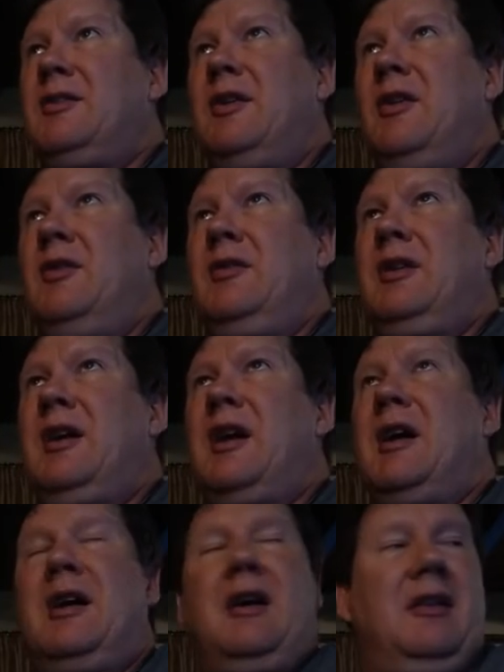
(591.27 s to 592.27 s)
So
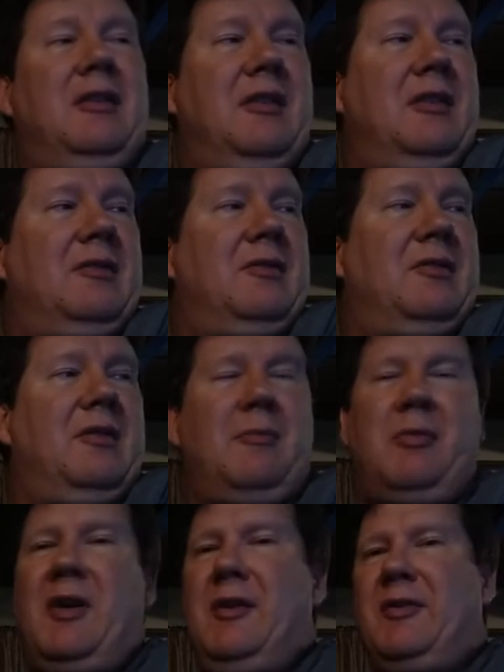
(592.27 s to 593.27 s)
yeah, I, the
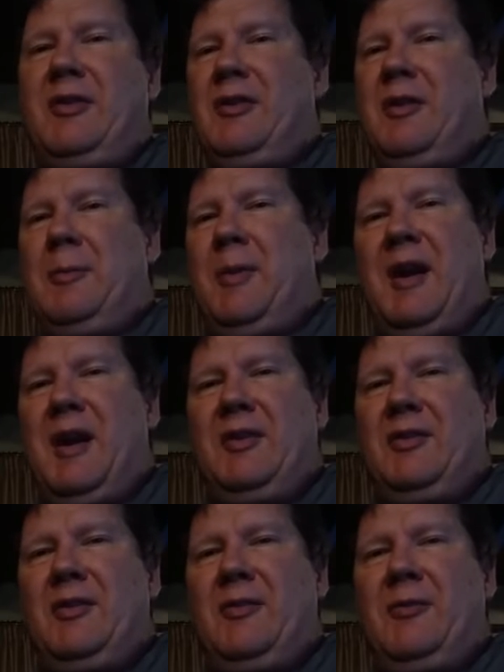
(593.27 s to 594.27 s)
the Braves are going to
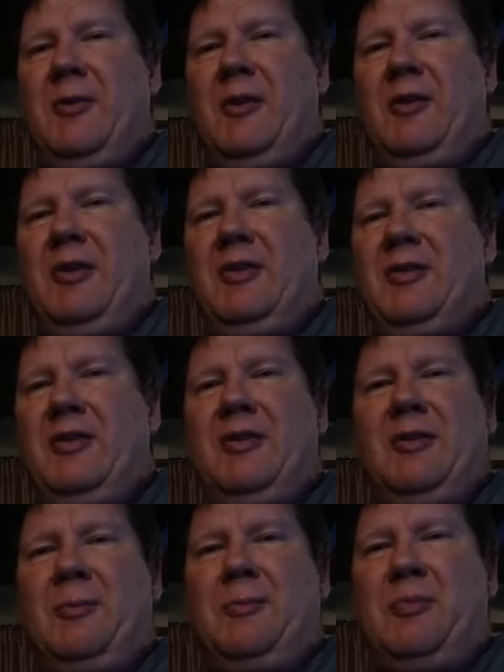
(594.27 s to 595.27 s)
pass the Phillies. They're
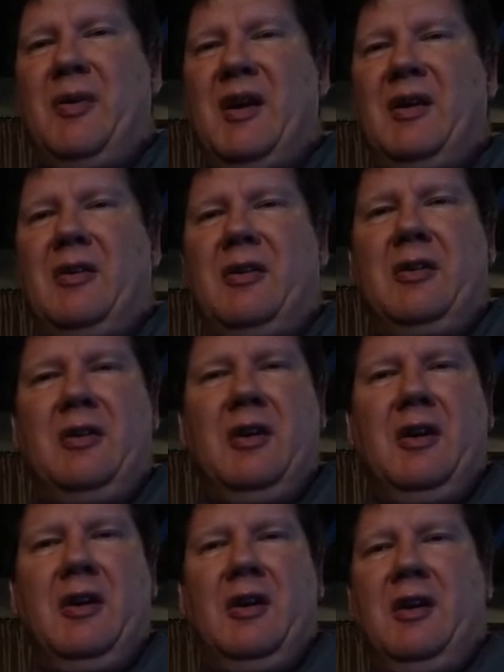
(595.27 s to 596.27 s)
just better,
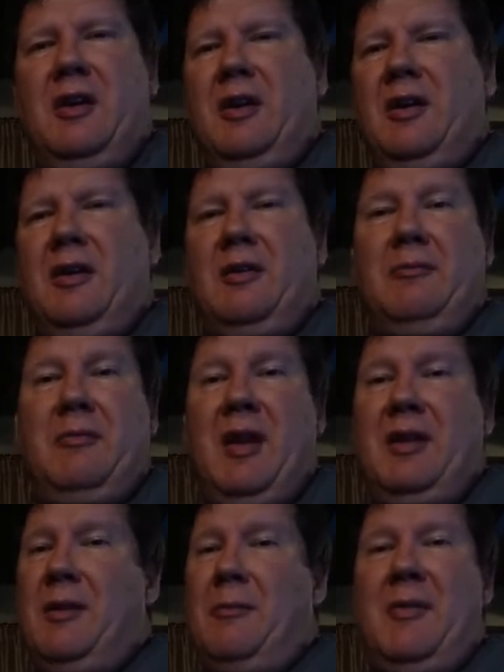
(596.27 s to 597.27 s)
um,
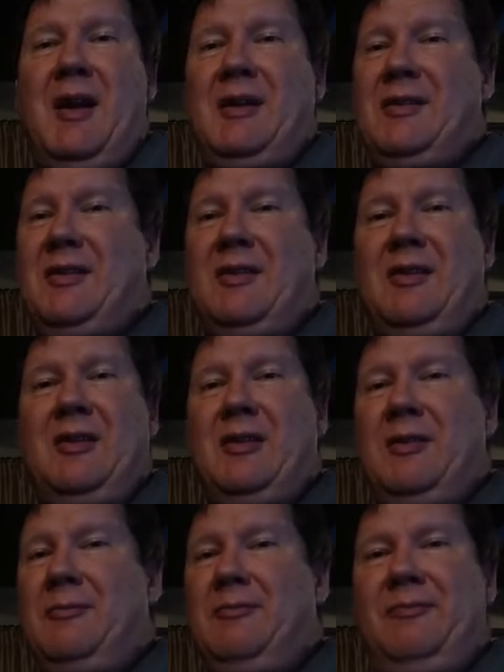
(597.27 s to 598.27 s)
and the Mets
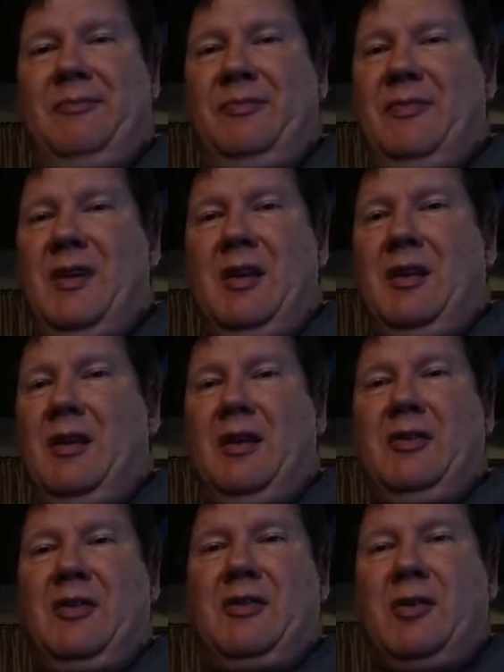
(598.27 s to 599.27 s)
are you know,
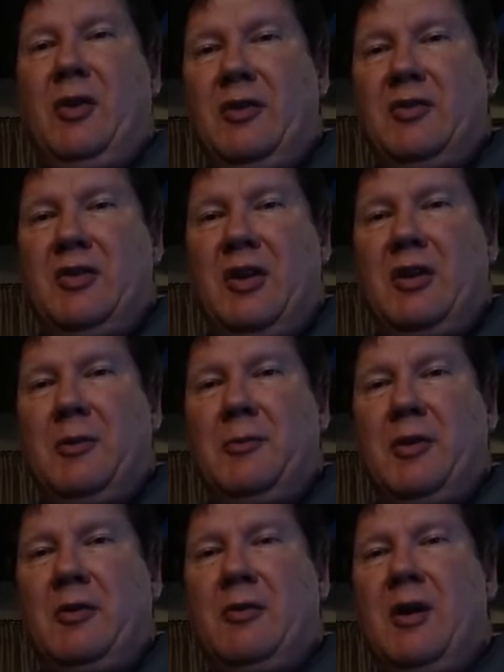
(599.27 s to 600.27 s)
I just saw
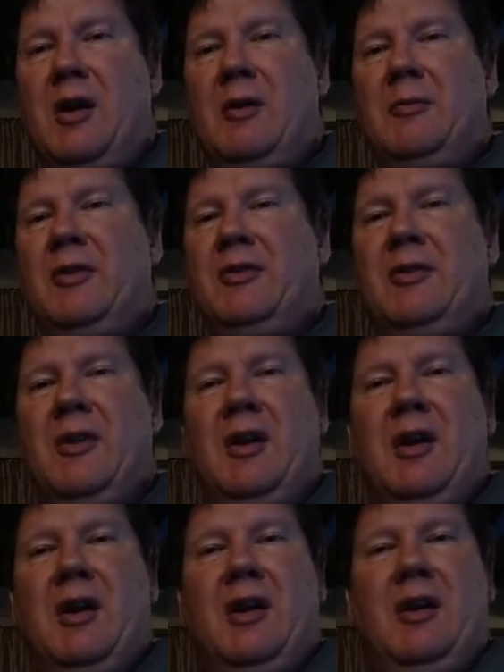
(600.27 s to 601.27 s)
Jacob DeGrom is
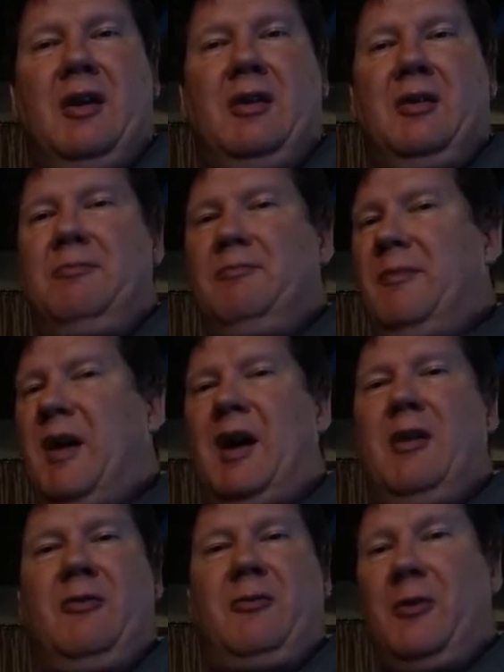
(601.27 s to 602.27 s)

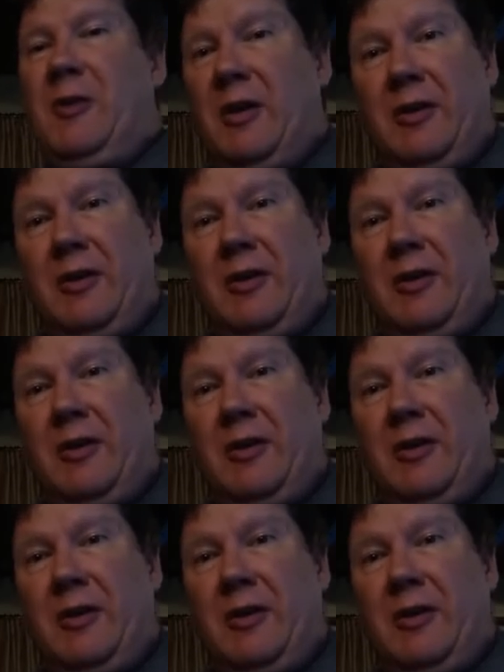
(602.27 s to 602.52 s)
out for